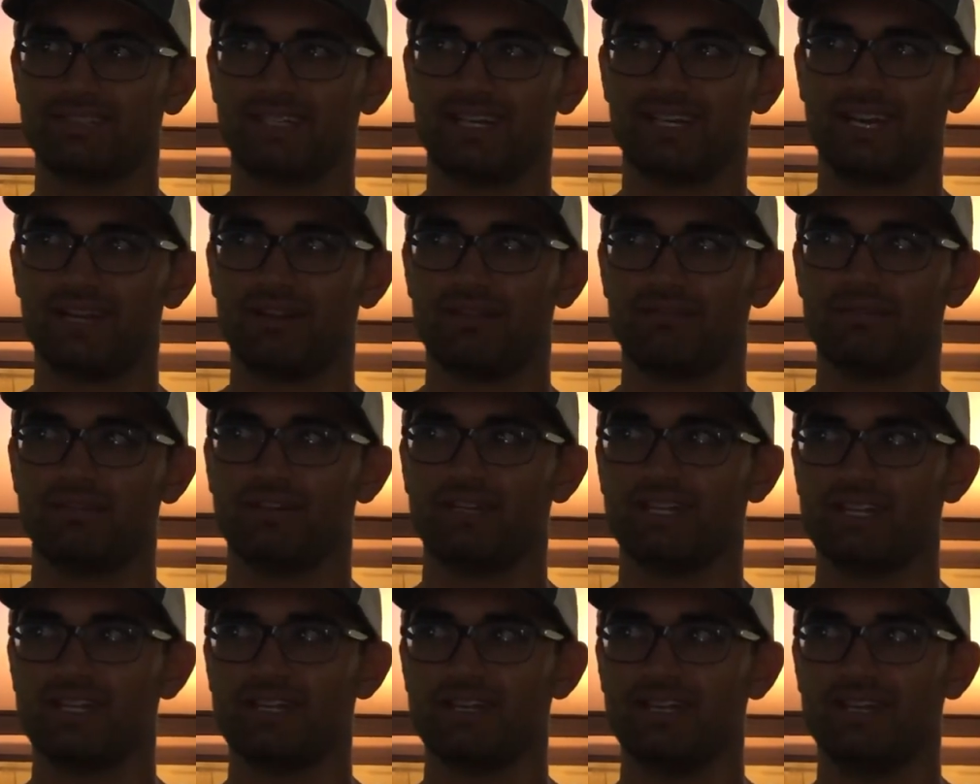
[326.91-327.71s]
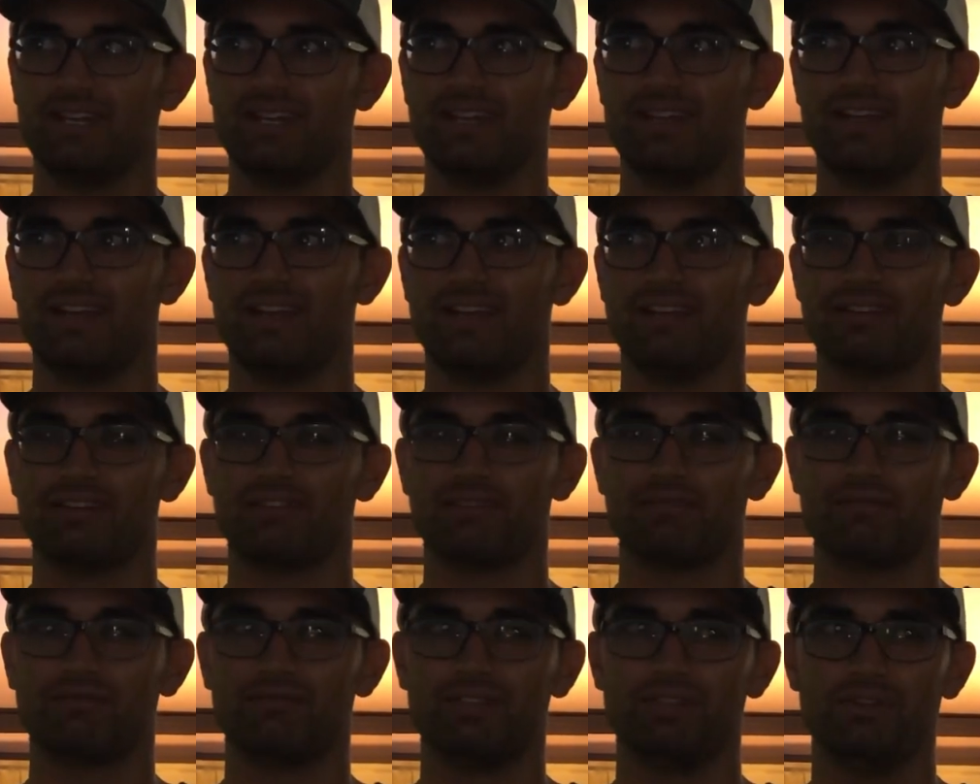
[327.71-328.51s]
I don't really, and you're
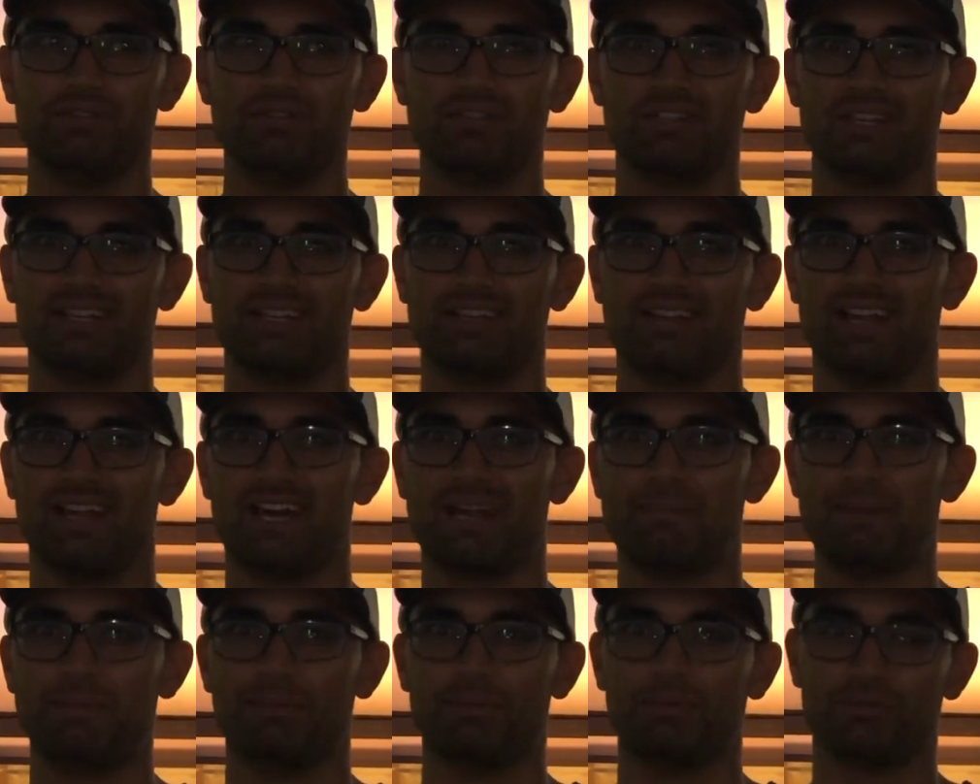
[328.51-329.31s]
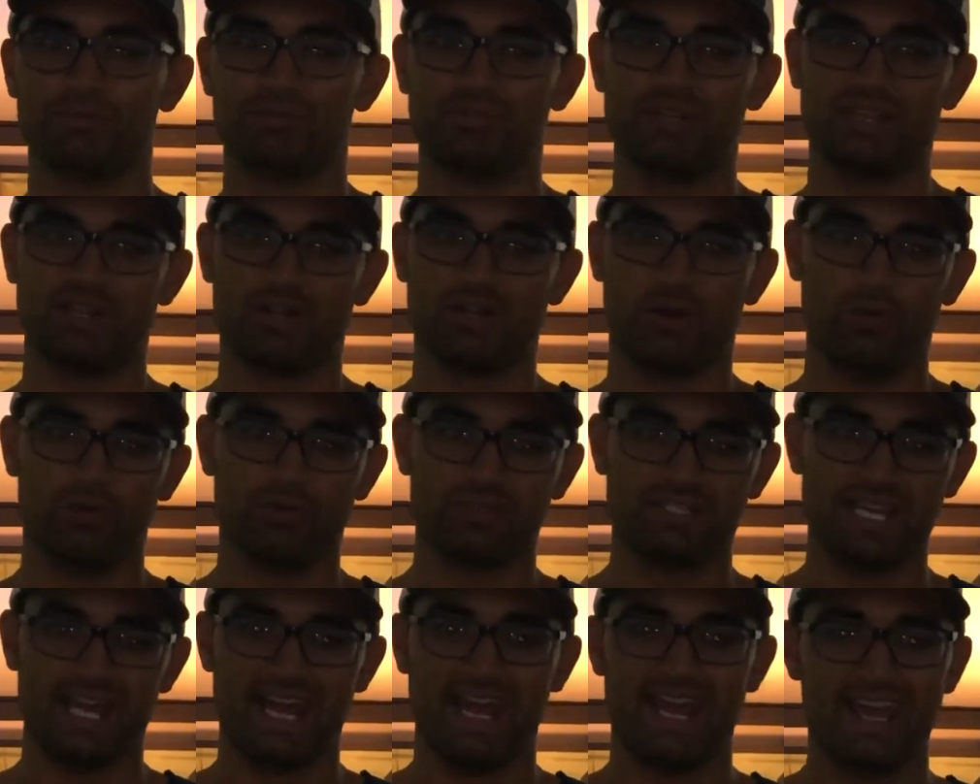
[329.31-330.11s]
usually, a lot of people will treat the whole
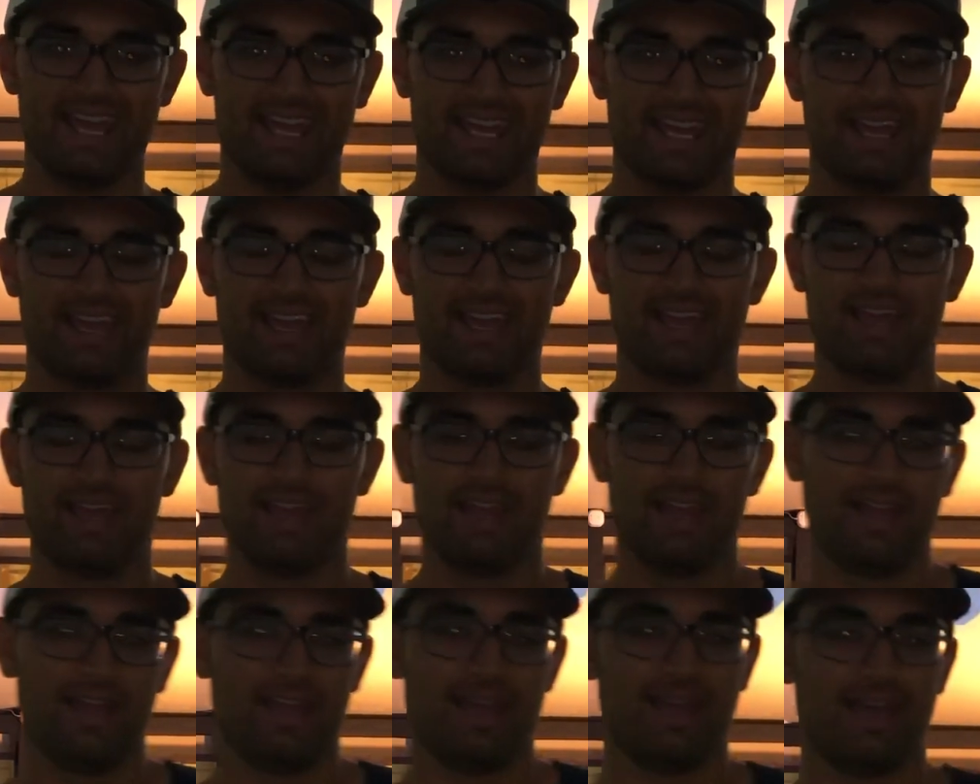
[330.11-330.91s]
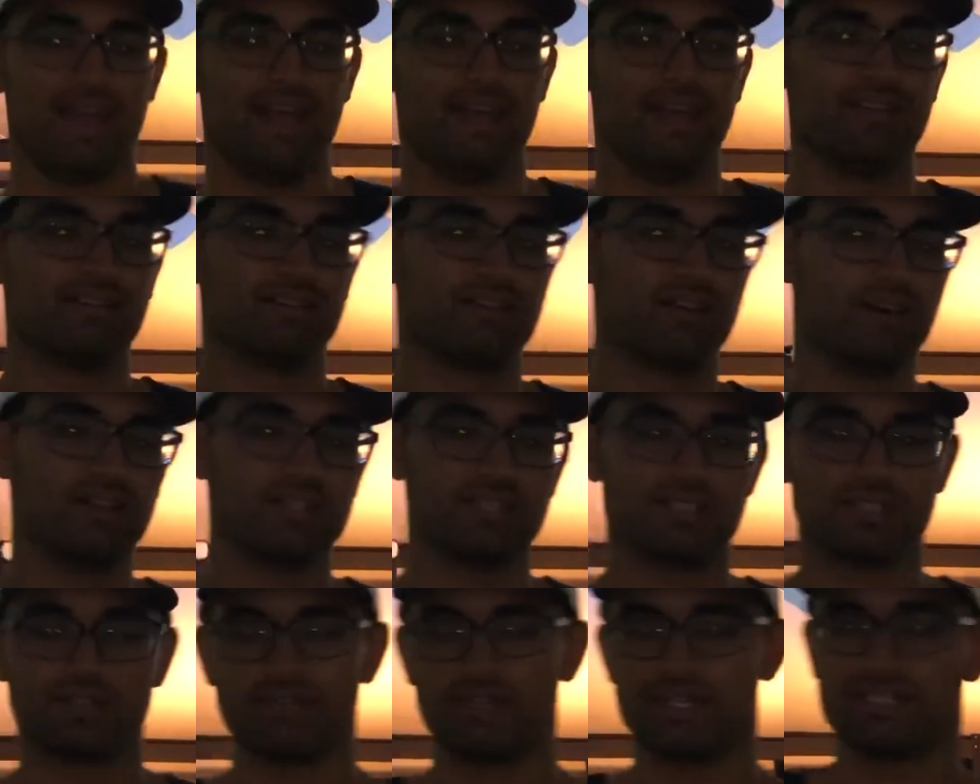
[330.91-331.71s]
tank, and you're causing
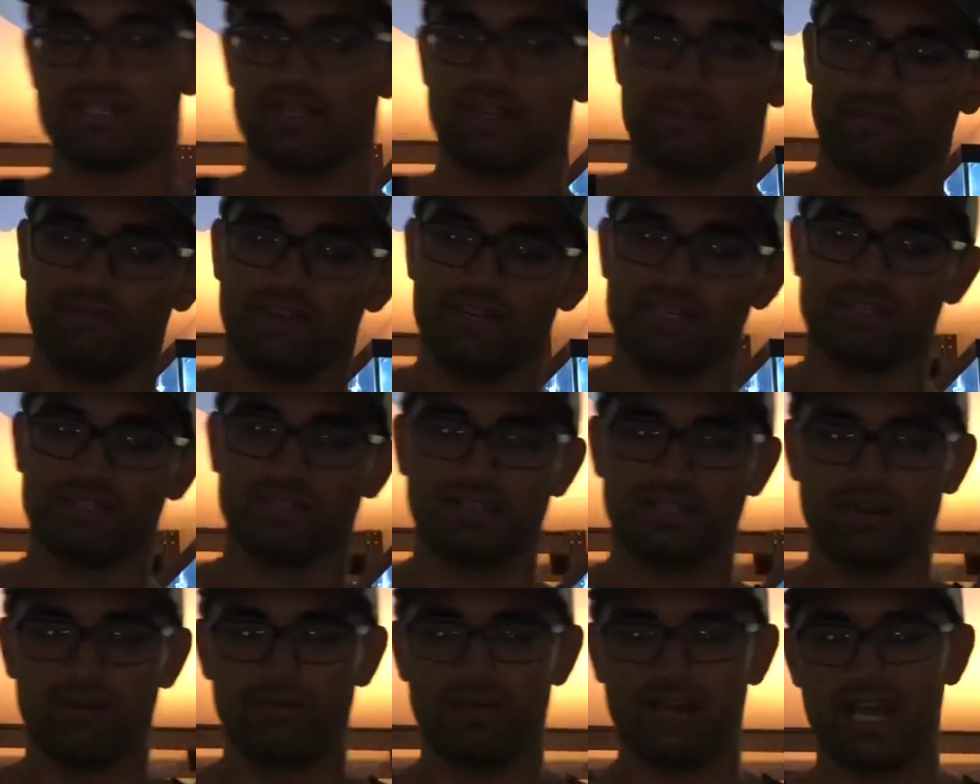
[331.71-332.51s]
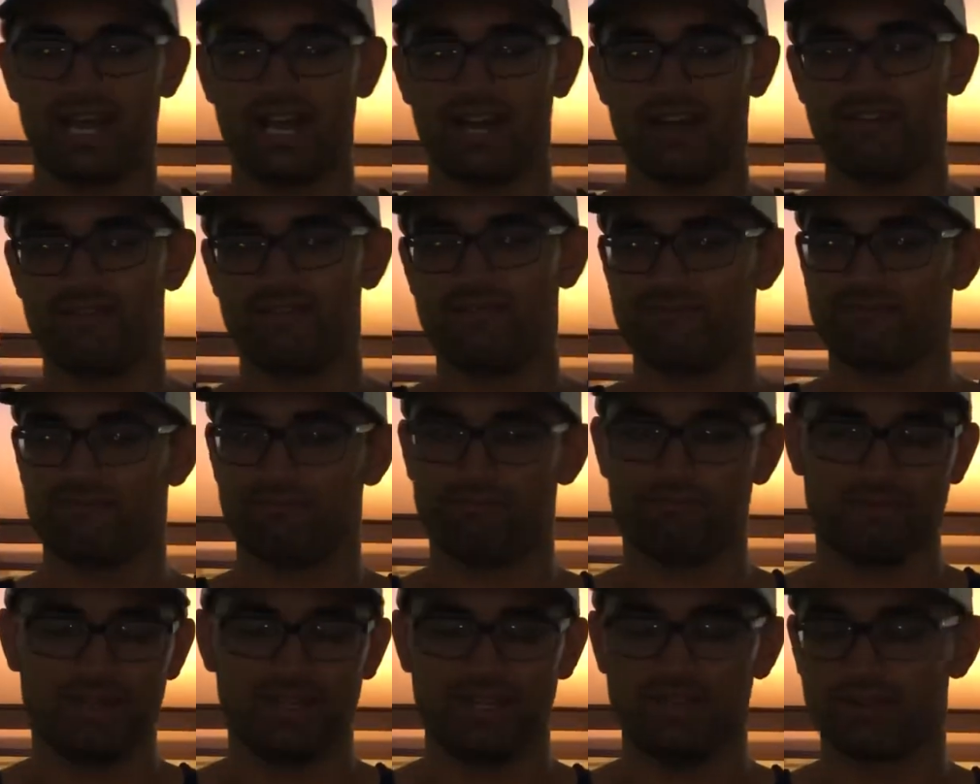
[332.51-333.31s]
stress to the fish that don't have
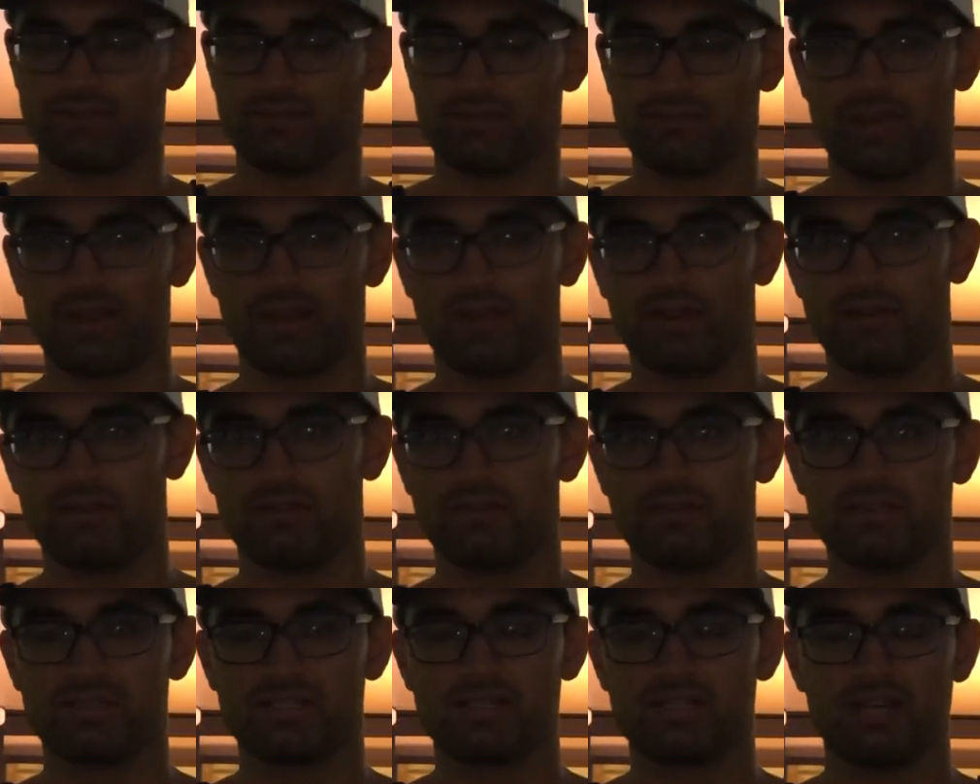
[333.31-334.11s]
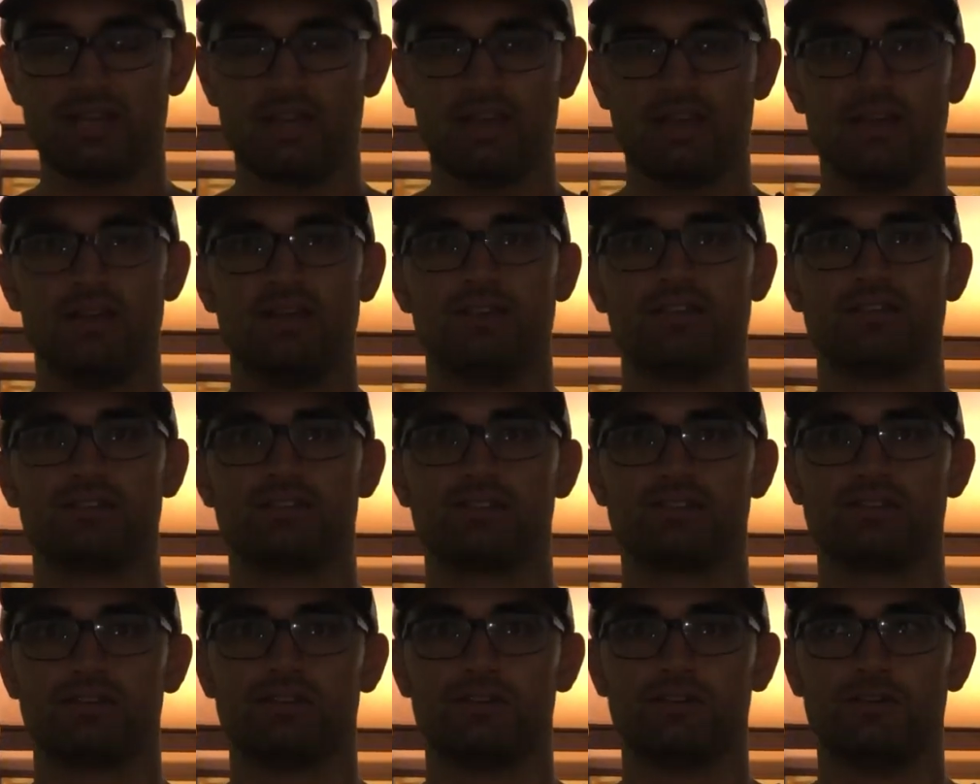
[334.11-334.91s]
either one of those.
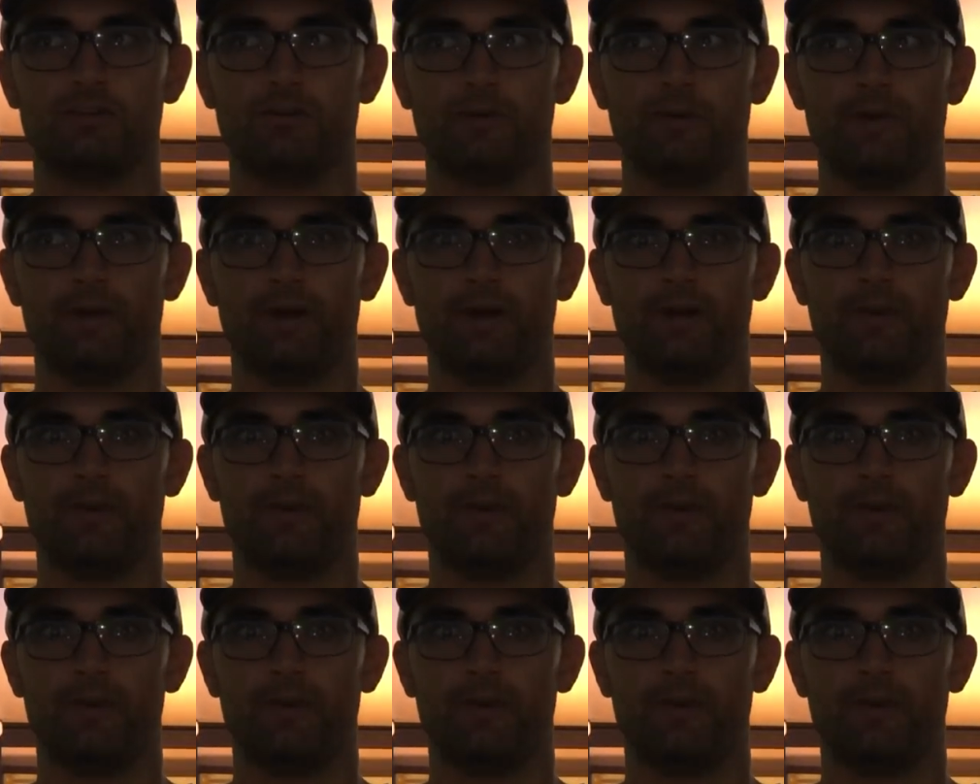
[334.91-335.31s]
So,